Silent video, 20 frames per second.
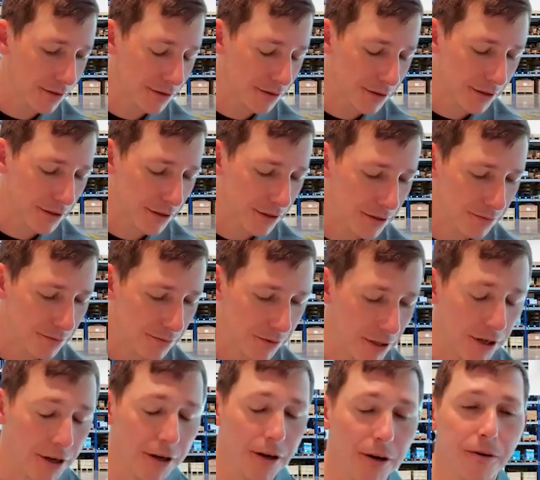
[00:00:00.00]
It's like, because
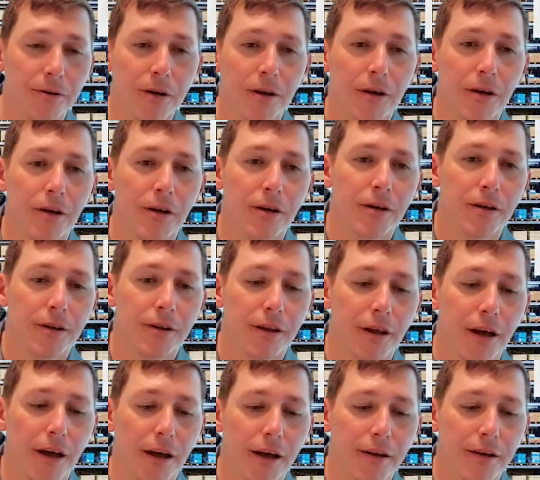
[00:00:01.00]
we know
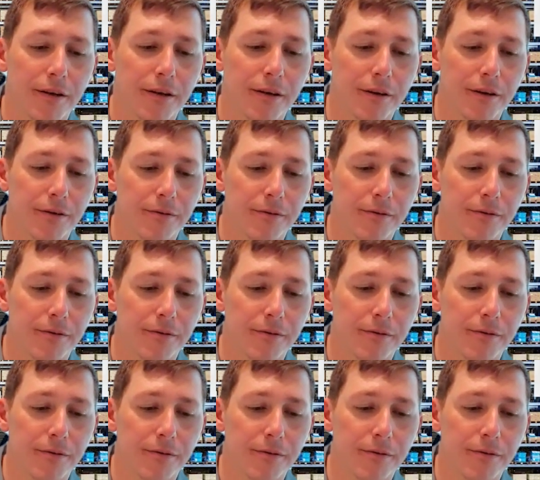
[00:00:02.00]
that